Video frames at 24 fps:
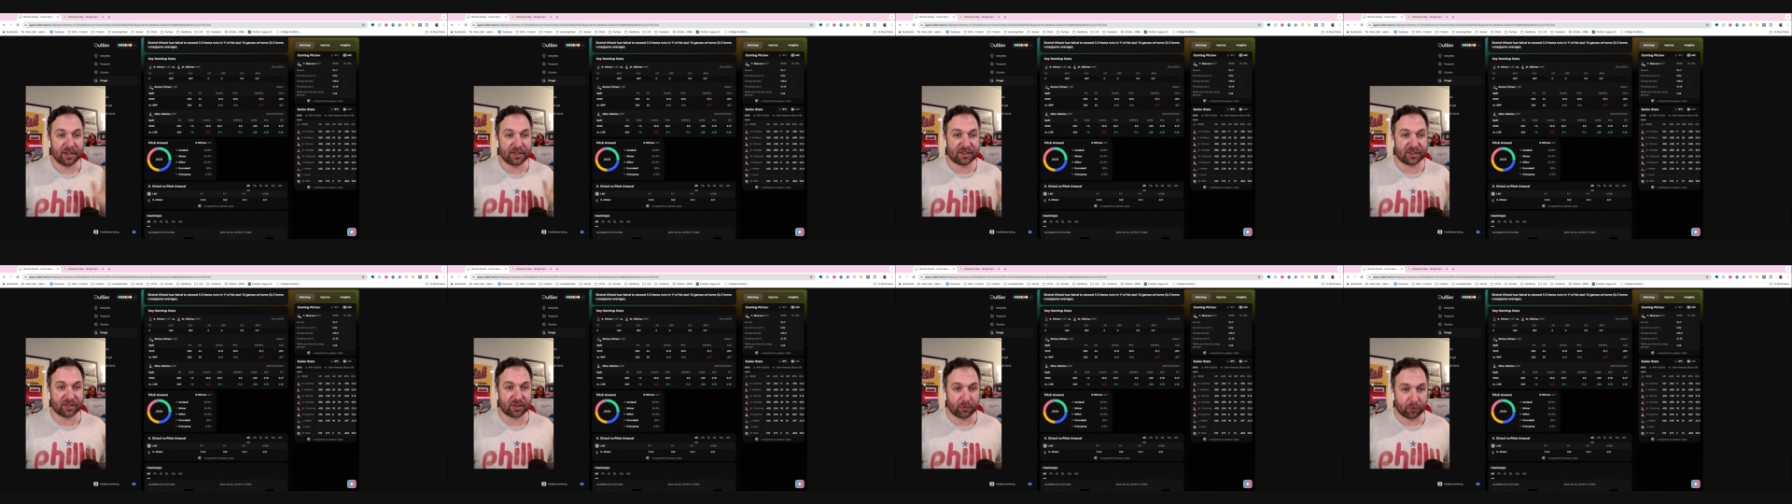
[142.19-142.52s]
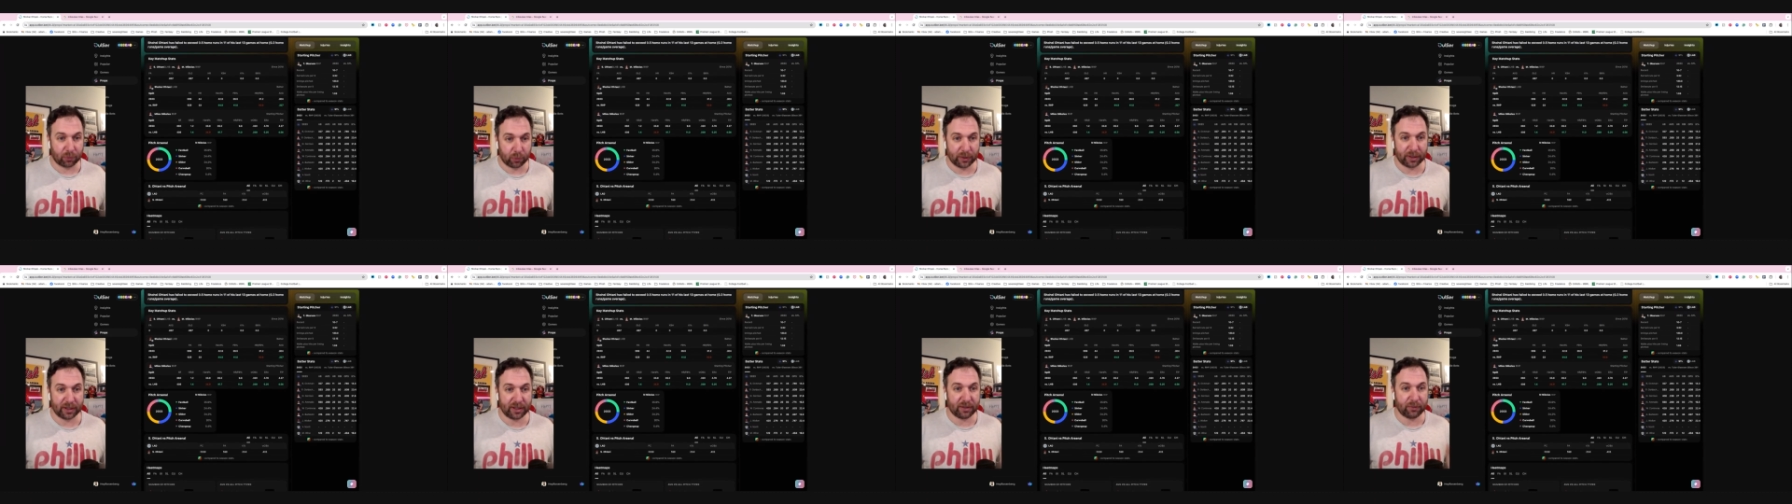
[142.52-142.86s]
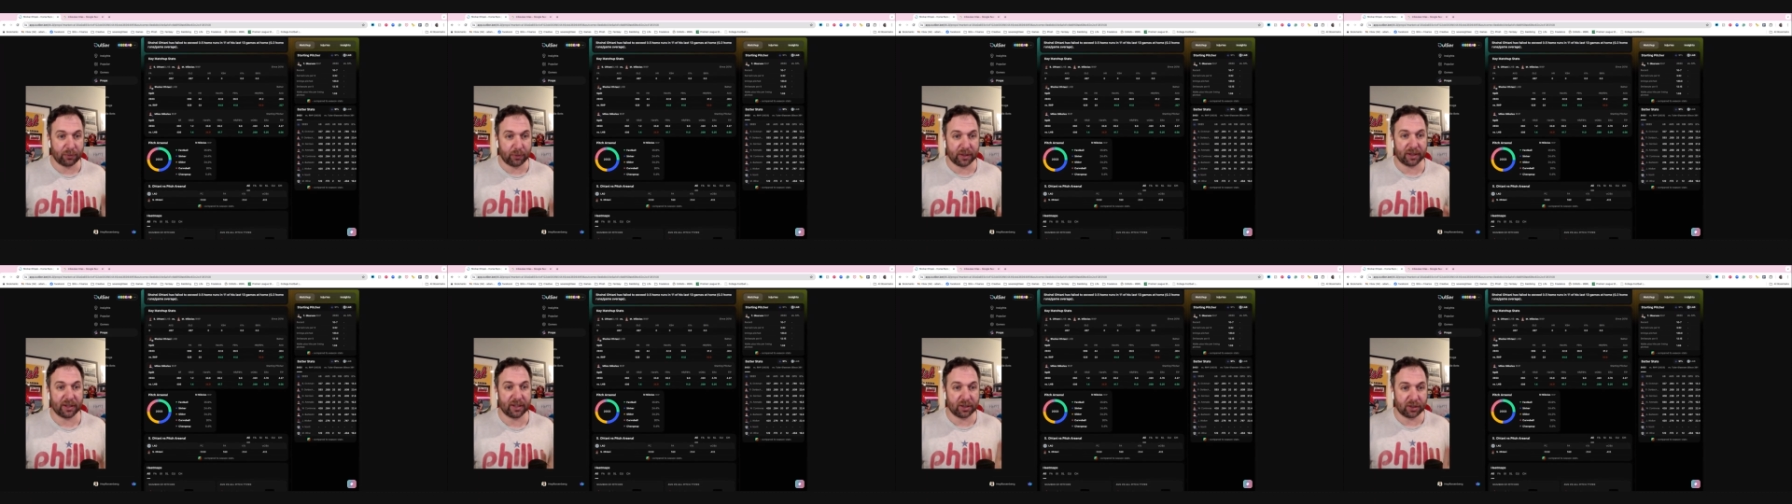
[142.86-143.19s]
this is a really,
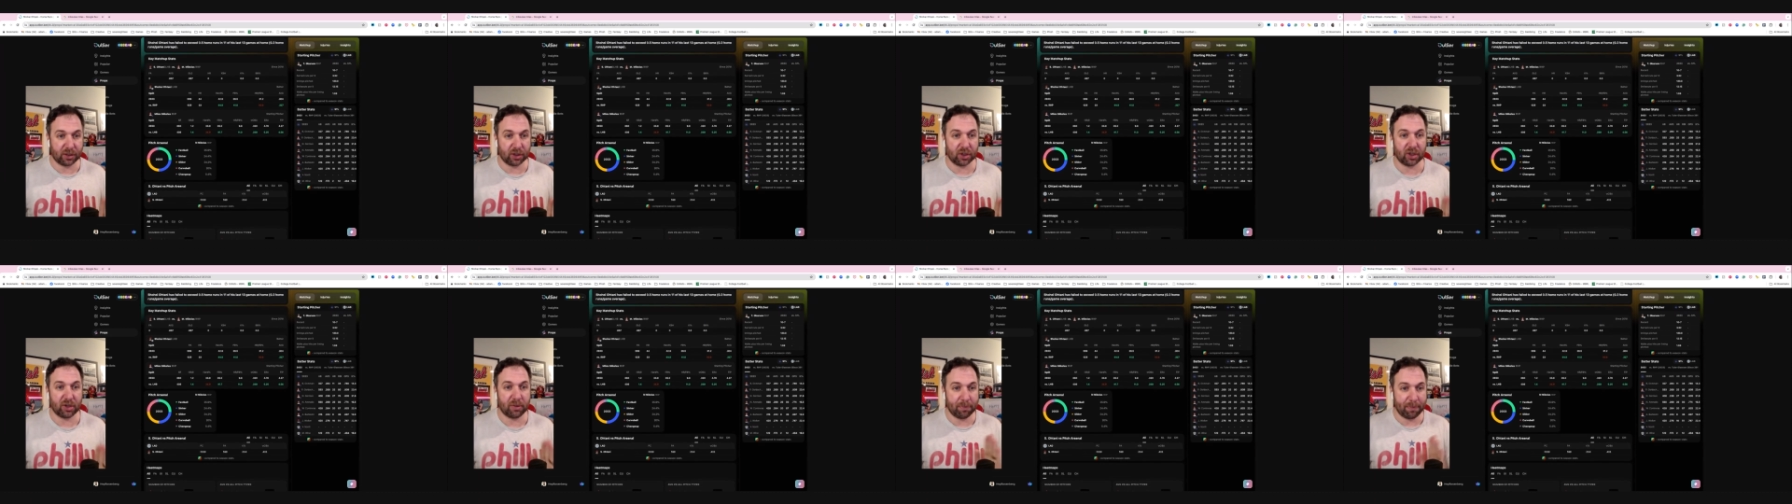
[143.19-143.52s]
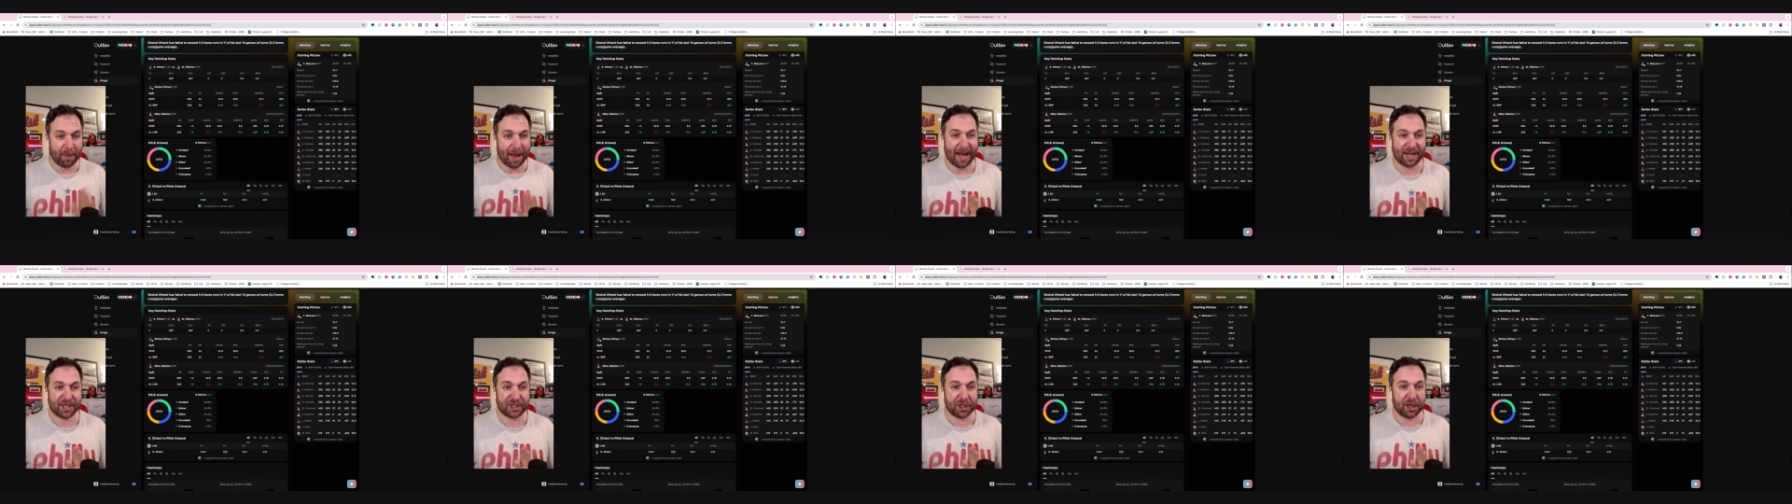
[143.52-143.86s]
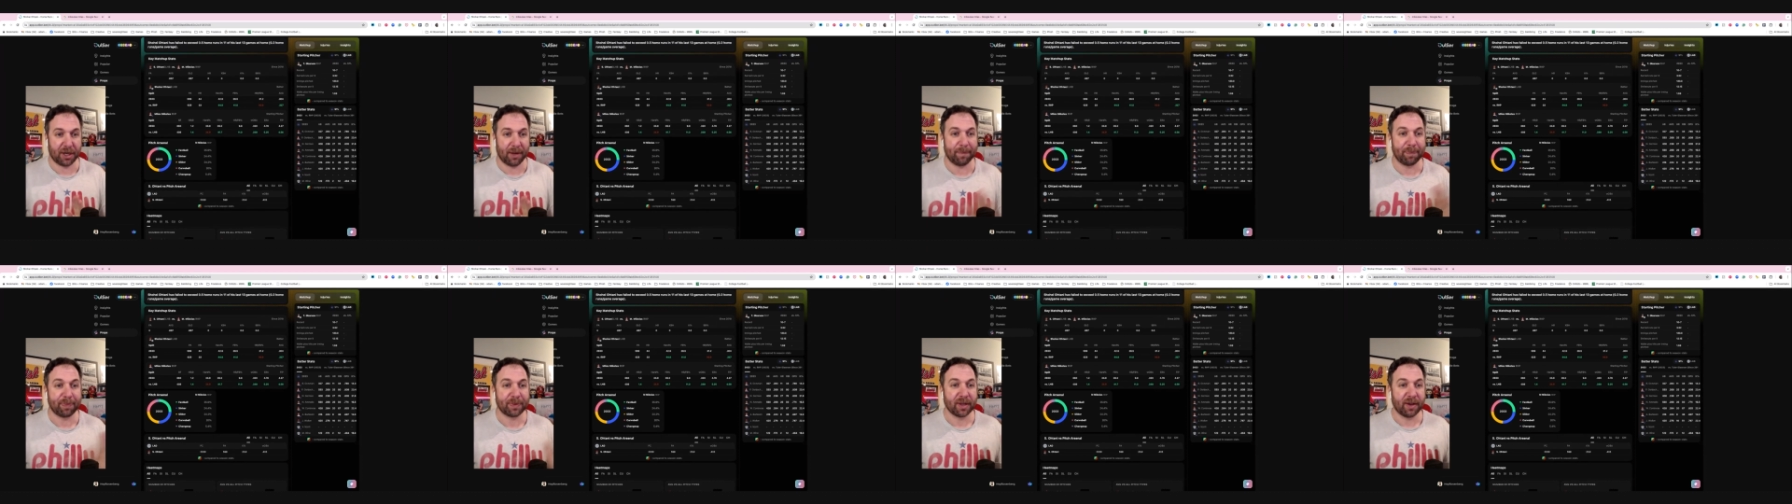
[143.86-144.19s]
really good
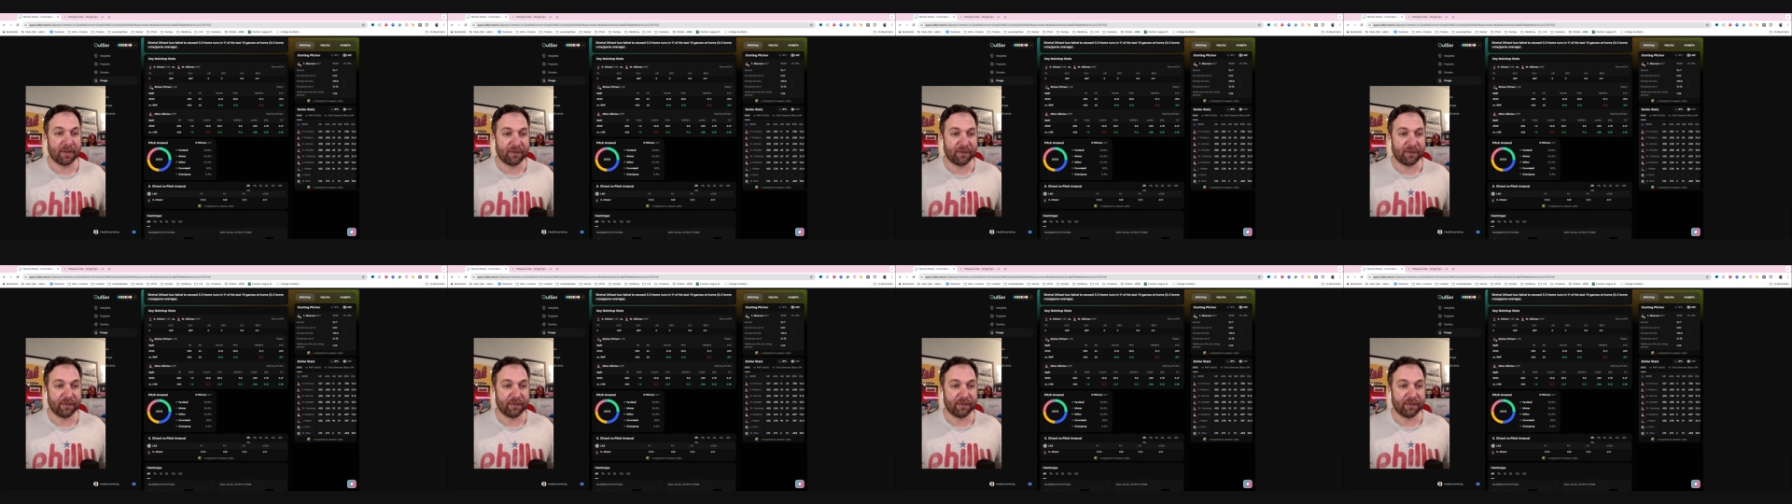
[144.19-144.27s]
matchup